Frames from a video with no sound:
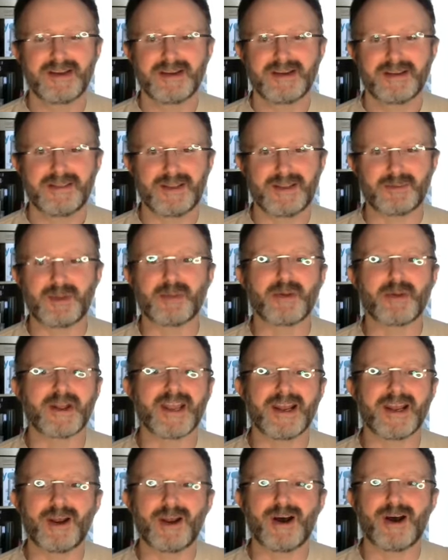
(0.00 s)
then people
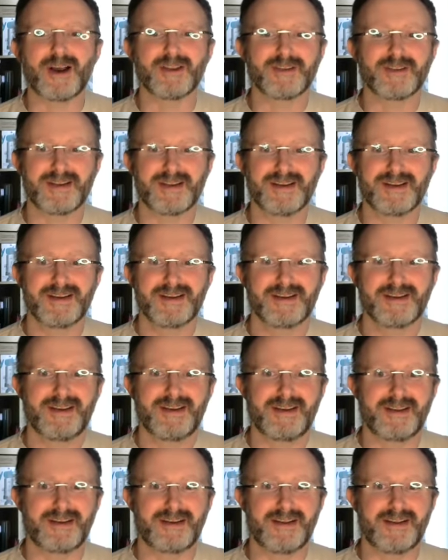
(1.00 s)
get lost.
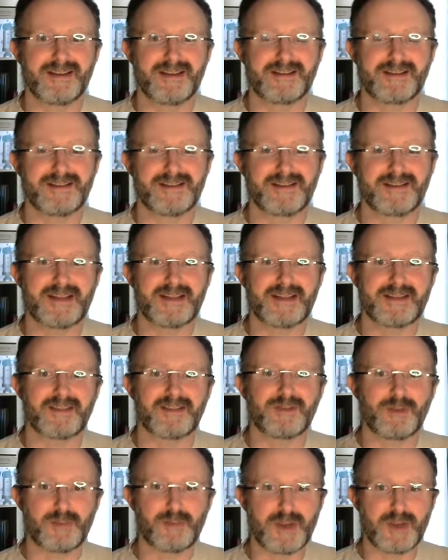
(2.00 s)
And that's, that
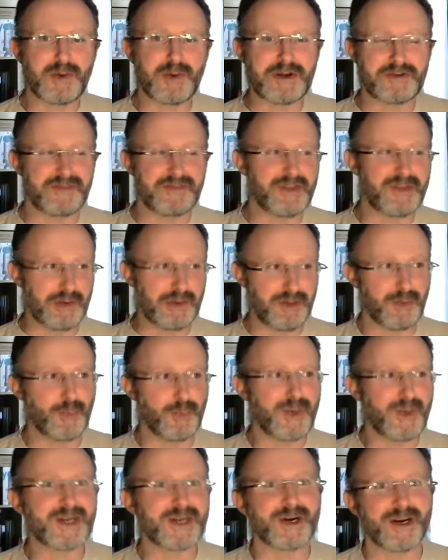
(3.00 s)
tends to be one of the, the
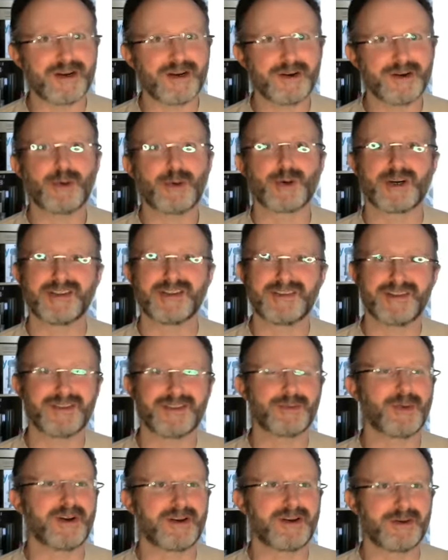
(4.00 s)
weeder
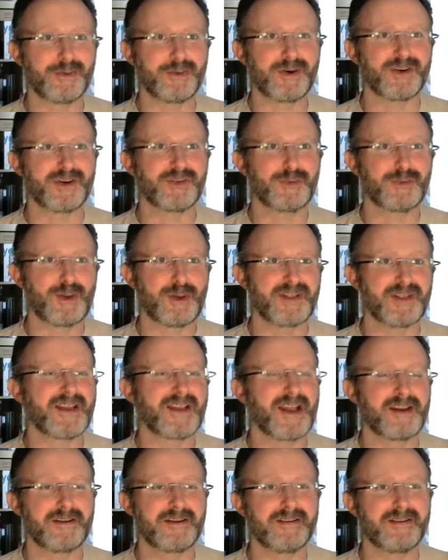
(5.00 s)
courses where, where students
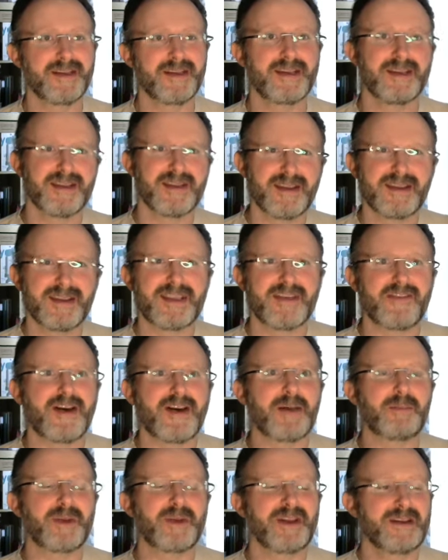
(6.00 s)
kind of give
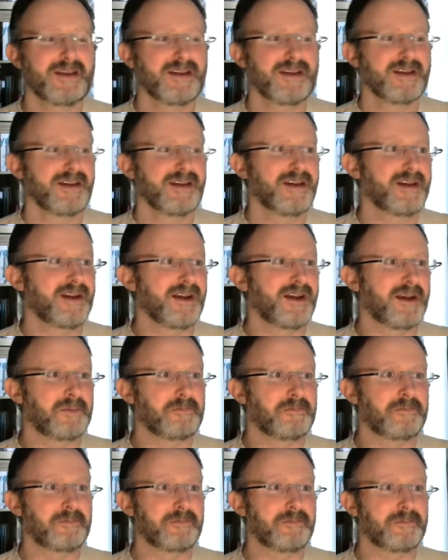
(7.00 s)
up.
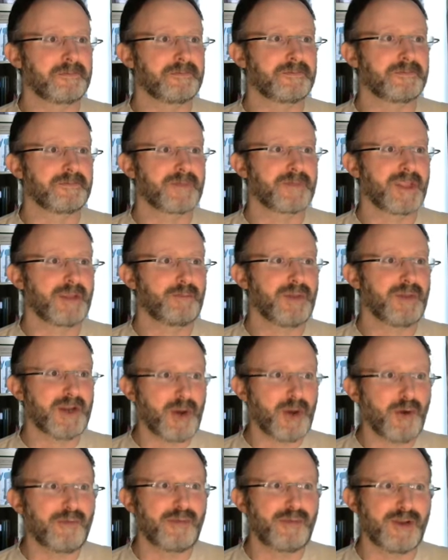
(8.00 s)
Um, but
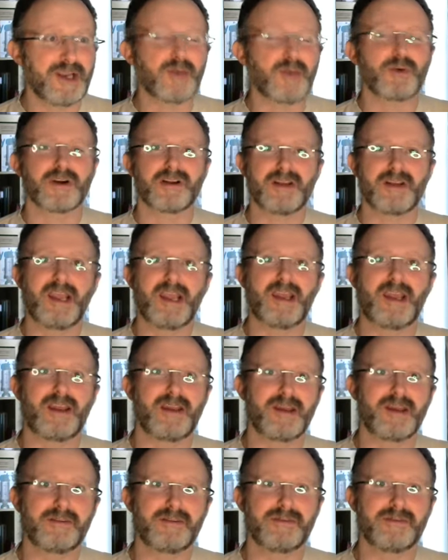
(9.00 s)
hopefully we're gonna
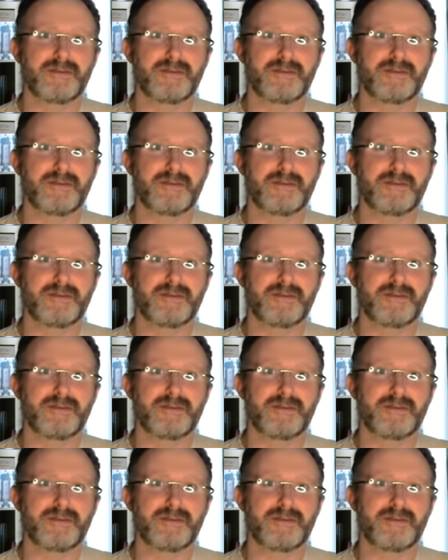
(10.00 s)
have